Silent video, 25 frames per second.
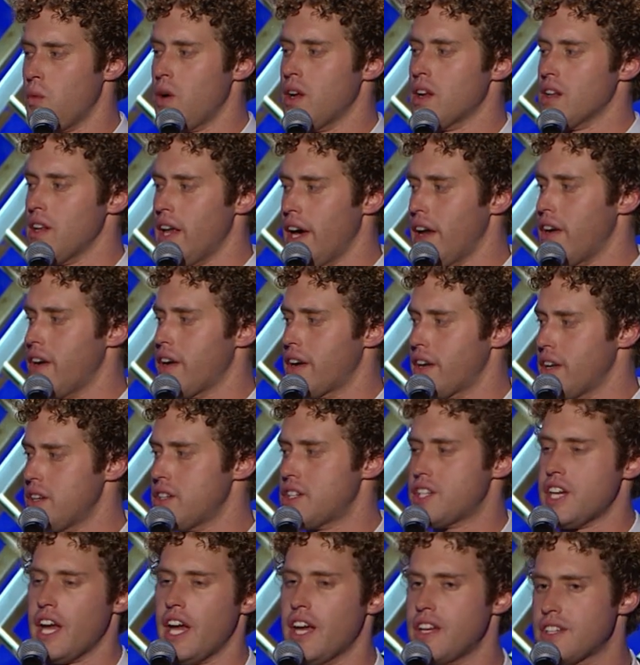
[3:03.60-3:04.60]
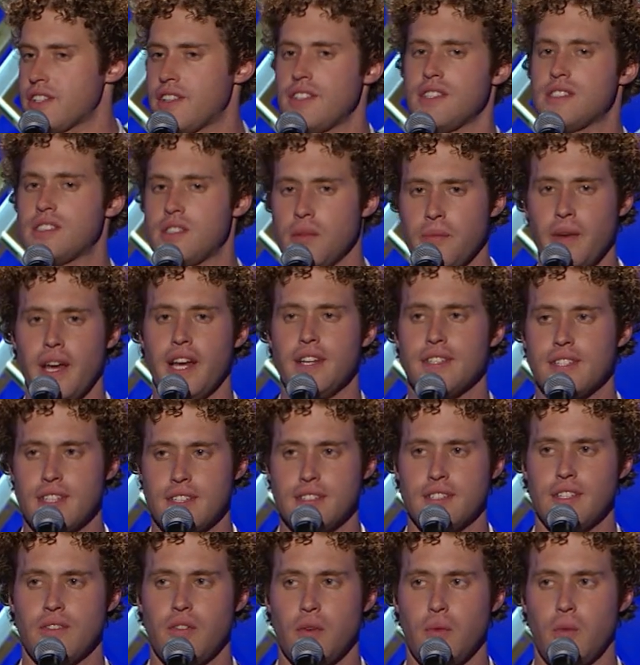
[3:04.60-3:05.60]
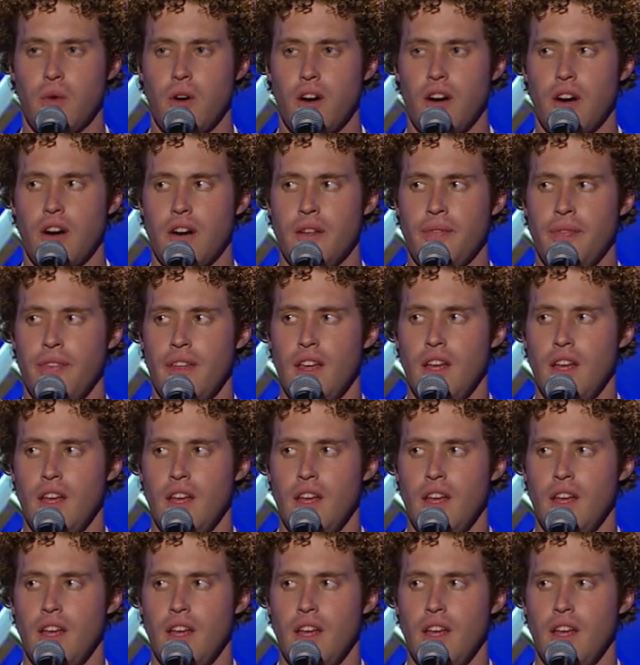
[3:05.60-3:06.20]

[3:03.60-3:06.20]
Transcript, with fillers: one letter can change the semantics of a word.